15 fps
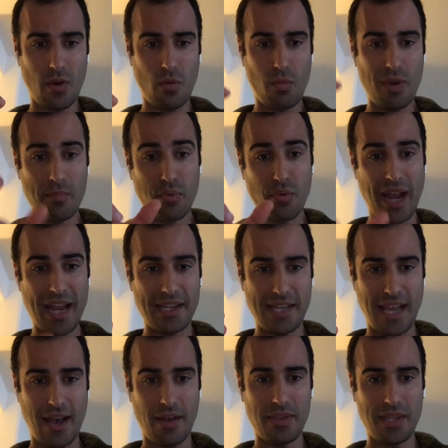we break
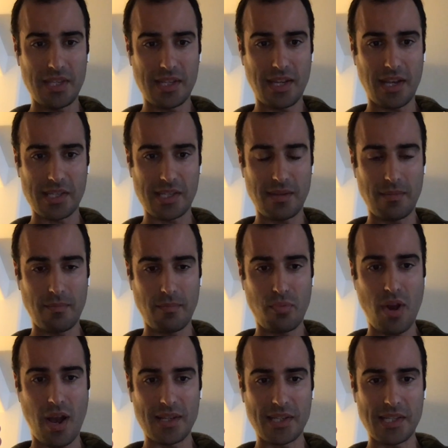down these custom
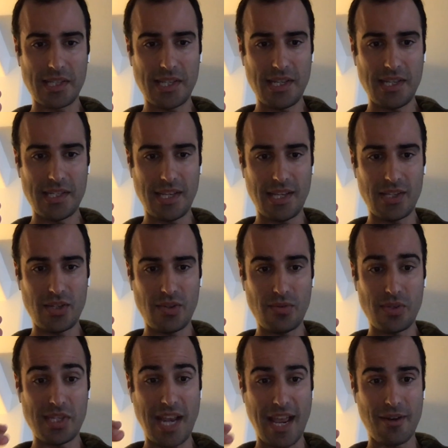processes into
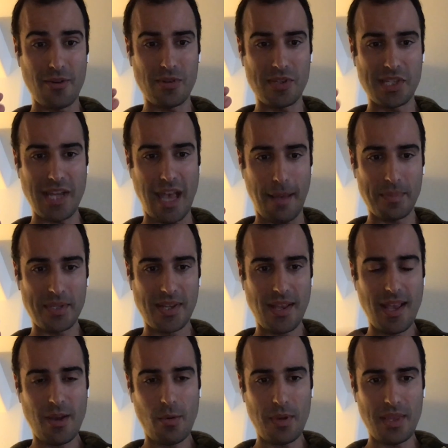standard steps.
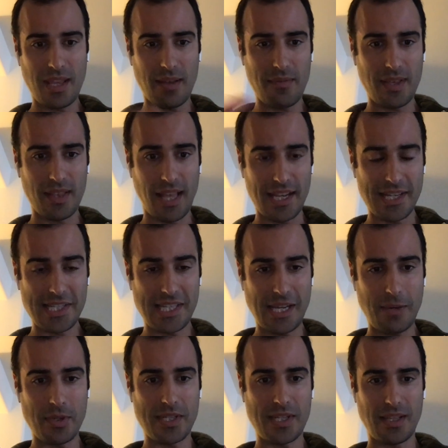We think of it like
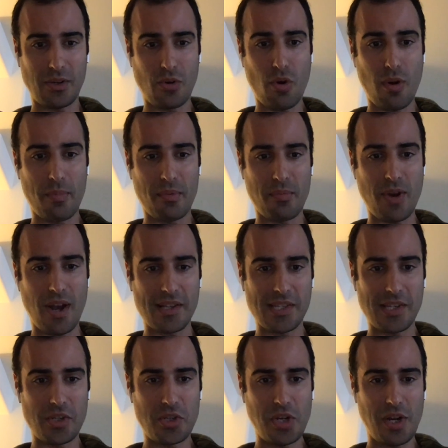sequencing the corporate
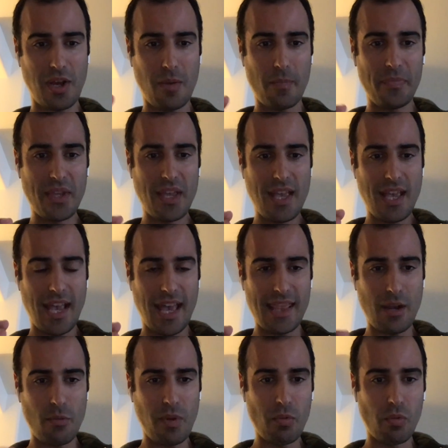process genome, and
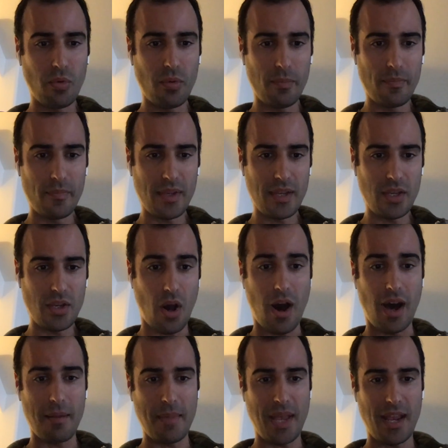then we will
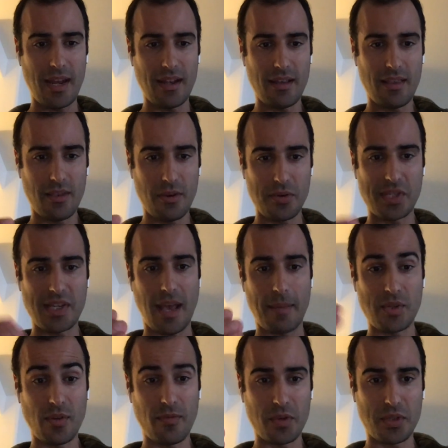automate those
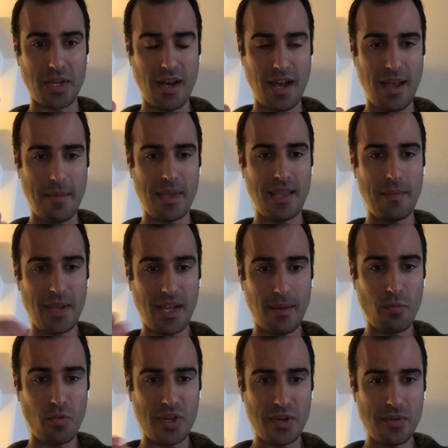steps over time and they
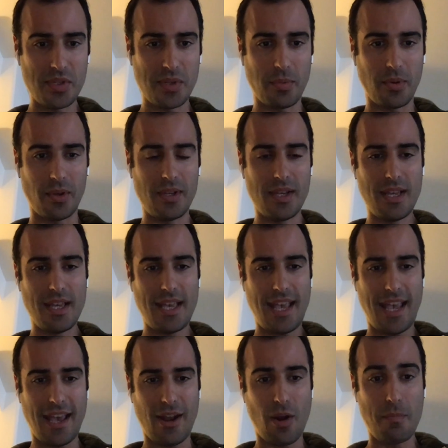become reusable.
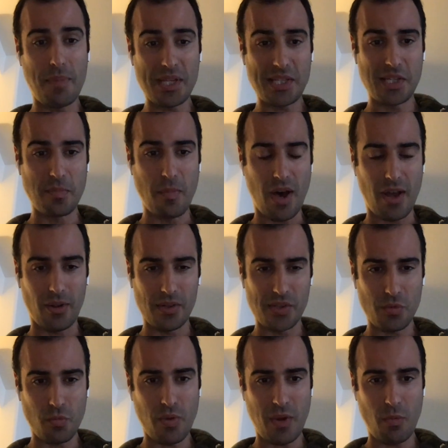And our business model
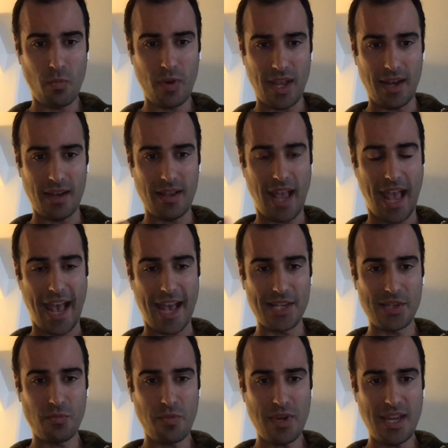is a win-win.
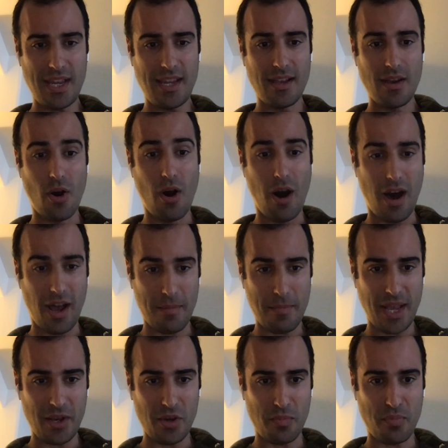As we
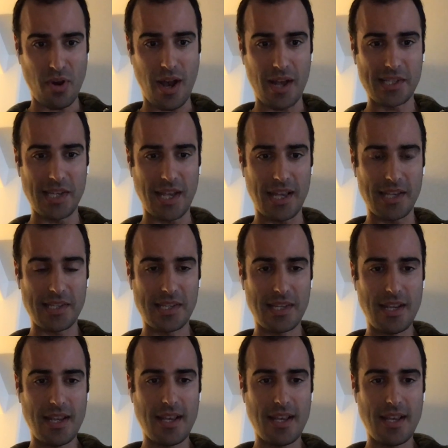automate your process,